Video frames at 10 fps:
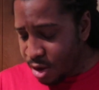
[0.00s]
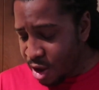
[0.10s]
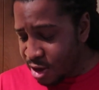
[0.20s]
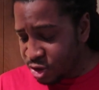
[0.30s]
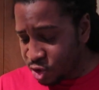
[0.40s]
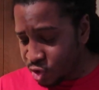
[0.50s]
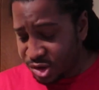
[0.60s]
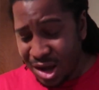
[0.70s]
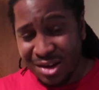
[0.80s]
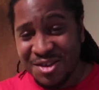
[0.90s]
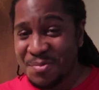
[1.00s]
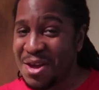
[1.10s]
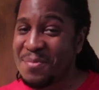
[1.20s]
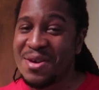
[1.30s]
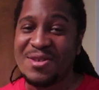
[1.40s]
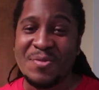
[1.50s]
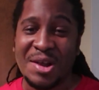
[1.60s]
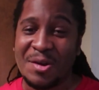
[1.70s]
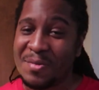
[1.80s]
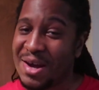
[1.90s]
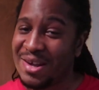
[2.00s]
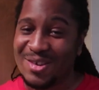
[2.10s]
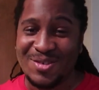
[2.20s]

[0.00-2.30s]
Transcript: Yes. Shout out to Plant Based Mello, man.